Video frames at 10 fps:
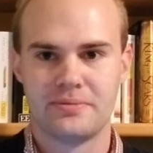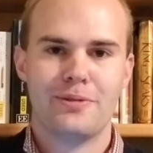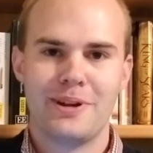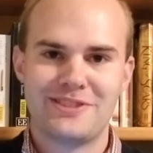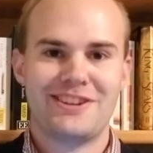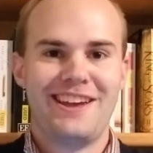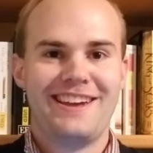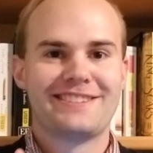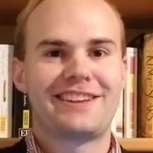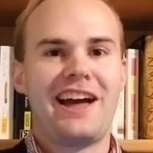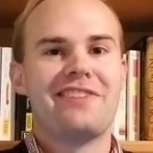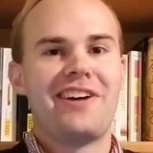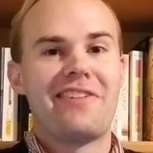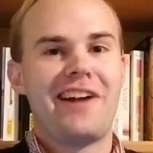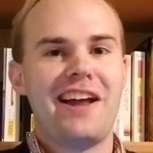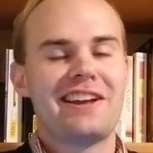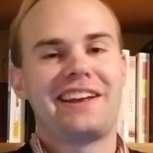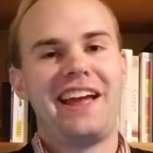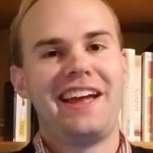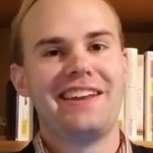which is kind of
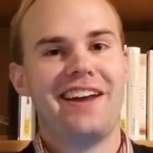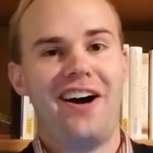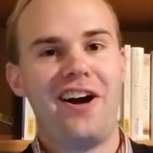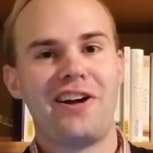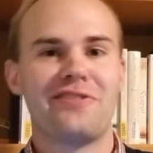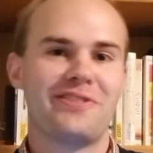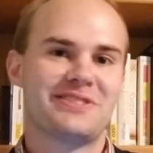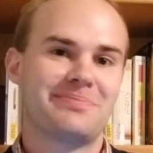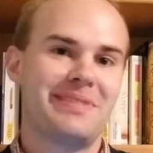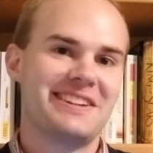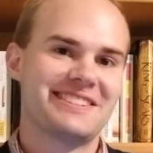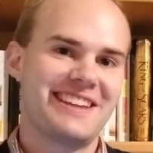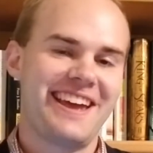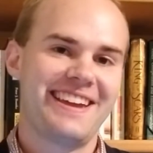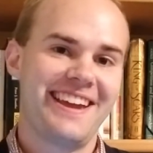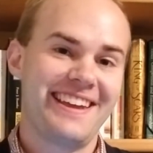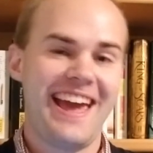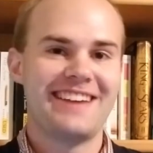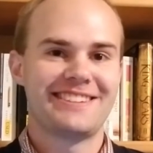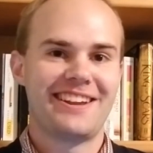ironic and hard for me to say
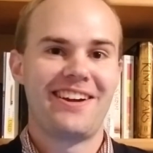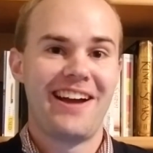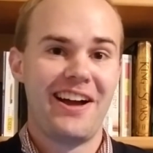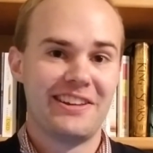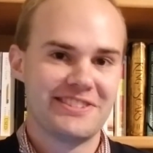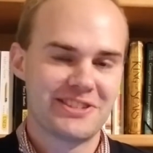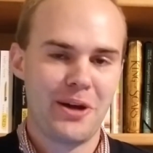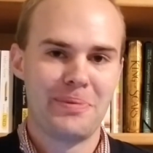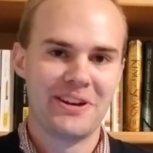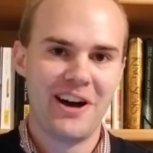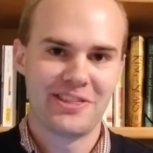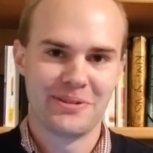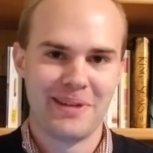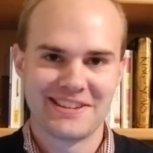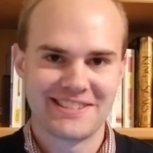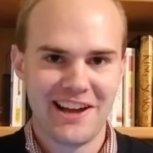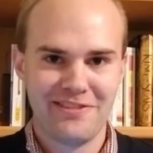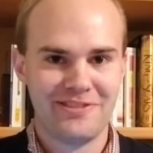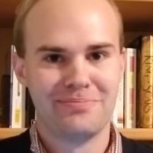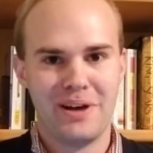as a dystopian author
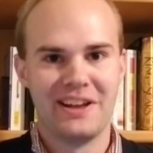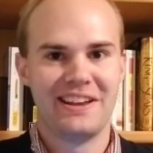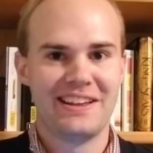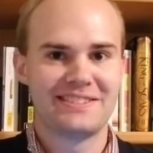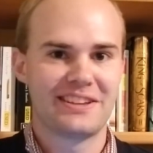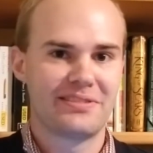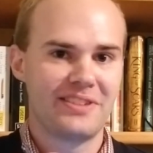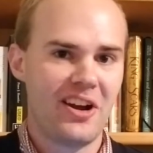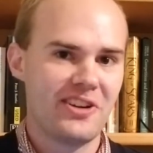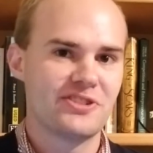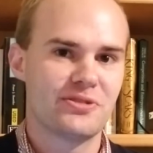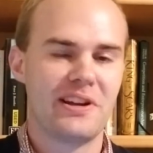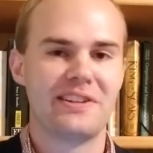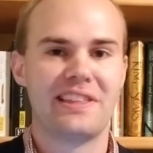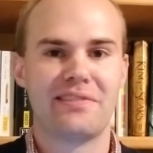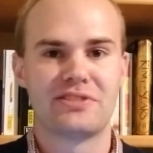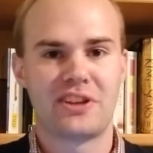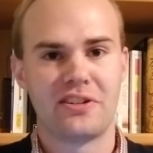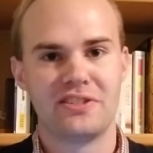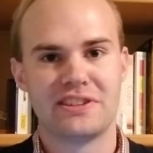myself, but it's a hard trend that
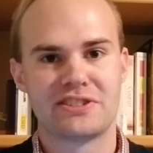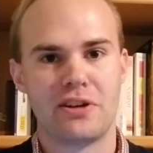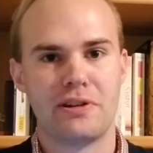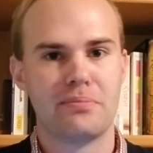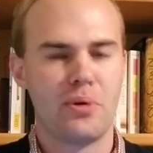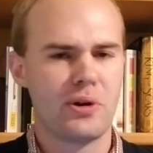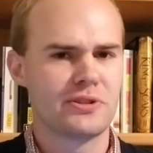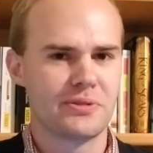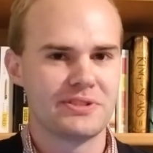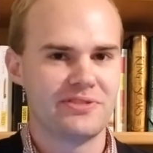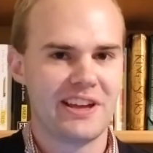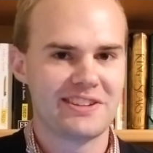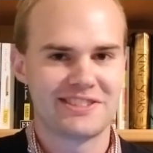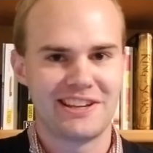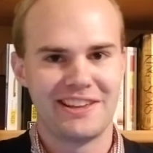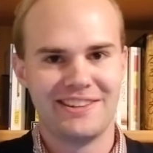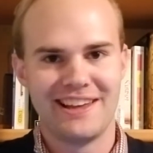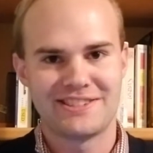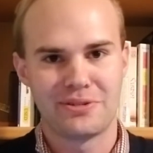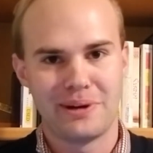currently is going more towards fantasy and
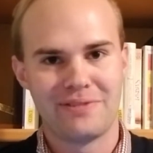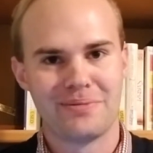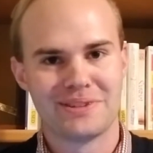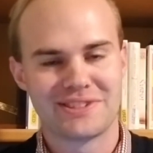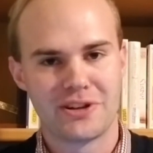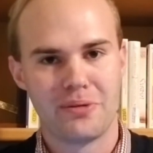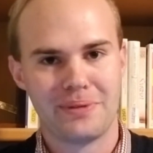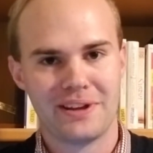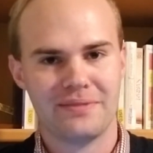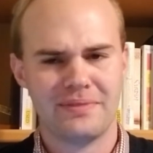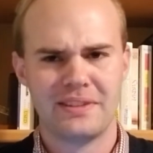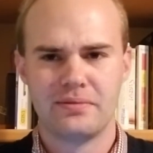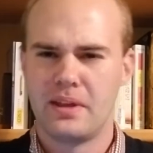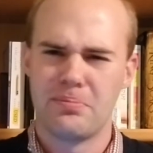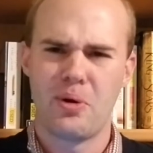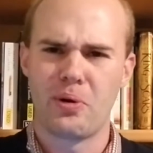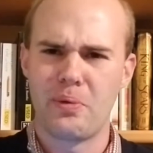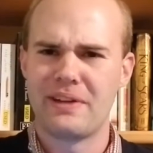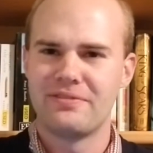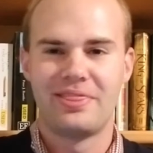less away from dystopian. More away.